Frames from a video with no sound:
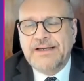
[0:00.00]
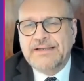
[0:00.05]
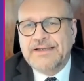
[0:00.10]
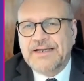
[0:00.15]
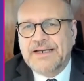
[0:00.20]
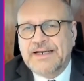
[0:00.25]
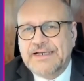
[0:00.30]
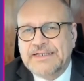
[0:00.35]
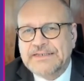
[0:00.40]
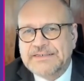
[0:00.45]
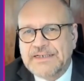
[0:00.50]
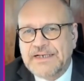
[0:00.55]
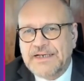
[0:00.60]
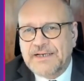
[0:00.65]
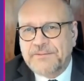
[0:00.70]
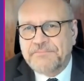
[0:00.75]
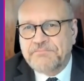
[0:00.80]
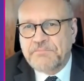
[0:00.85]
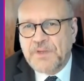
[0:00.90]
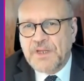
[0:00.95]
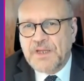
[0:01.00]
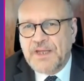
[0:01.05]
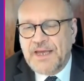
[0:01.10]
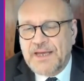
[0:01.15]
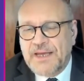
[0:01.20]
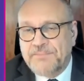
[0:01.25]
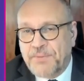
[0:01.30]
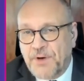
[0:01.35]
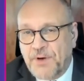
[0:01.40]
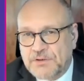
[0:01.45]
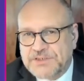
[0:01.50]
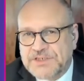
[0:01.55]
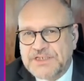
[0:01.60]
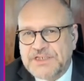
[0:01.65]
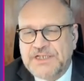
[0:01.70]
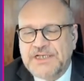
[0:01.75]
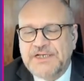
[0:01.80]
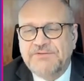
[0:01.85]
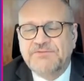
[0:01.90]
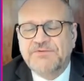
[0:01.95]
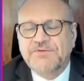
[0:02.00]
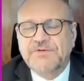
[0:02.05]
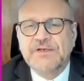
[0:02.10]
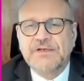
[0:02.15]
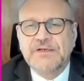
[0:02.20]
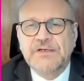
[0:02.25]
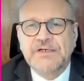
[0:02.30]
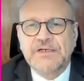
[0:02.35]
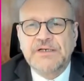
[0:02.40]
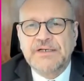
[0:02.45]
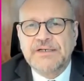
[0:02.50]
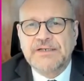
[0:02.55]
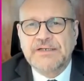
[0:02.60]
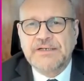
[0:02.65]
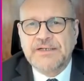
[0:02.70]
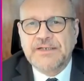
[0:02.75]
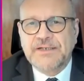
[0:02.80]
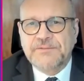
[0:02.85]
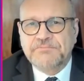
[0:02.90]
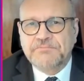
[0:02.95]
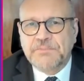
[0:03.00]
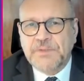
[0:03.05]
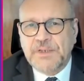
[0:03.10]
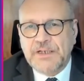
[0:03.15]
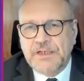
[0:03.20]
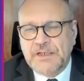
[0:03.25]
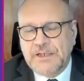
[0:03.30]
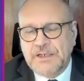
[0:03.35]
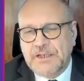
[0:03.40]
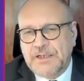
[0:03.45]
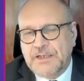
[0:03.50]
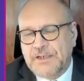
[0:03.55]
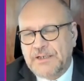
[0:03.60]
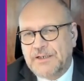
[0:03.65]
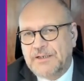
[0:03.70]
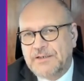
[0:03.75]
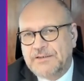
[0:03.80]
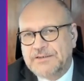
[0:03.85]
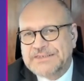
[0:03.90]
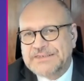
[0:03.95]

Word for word: there is a a positive um, uh,